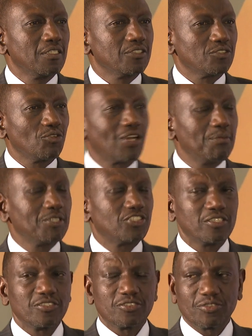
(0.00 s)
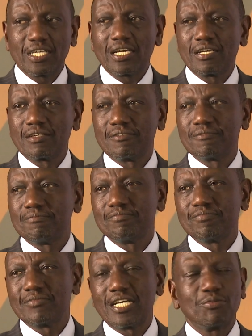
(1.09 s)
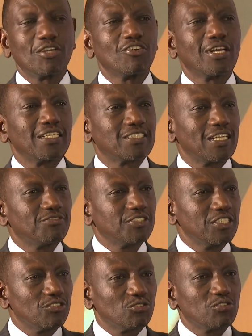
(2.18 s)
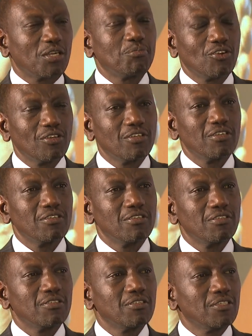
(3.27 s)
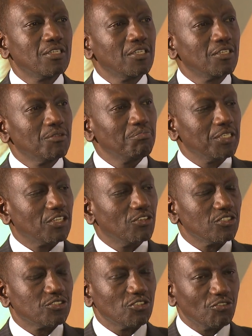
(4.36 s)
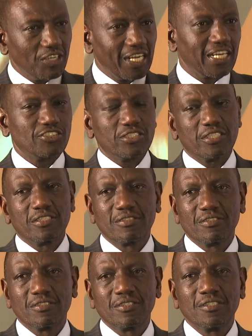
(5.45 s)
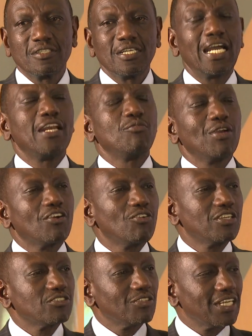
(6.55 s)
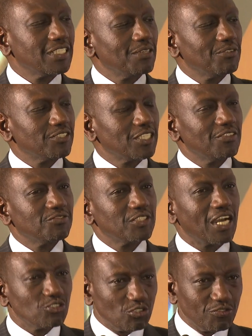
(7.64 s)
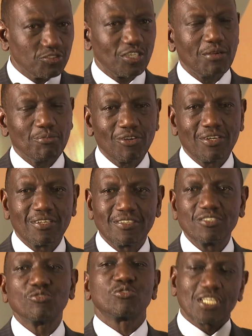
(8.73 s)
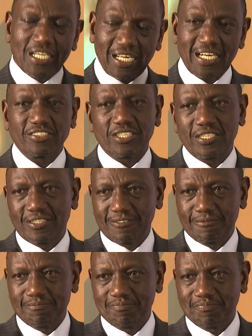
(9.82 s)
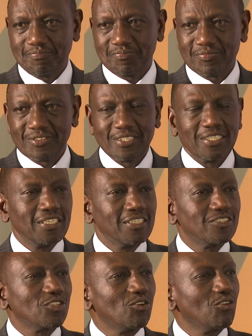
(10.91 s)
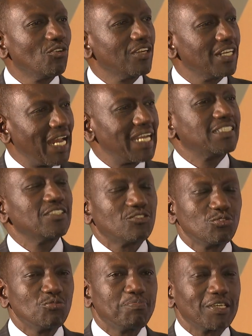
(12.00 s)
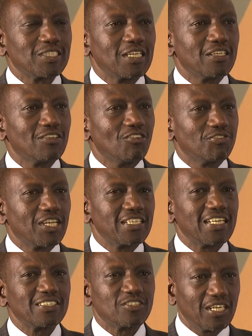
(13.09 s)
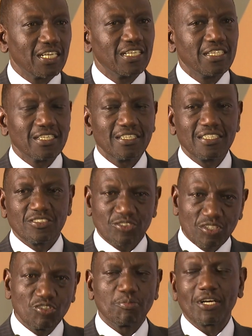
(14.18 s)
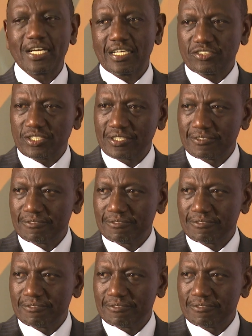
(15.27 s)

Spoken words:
So climate change is real. And we got ourselves into trouble because of energy. And we are going to get ourselves out of trouble using energy. So 92% of Kenya's grid is renewable energy.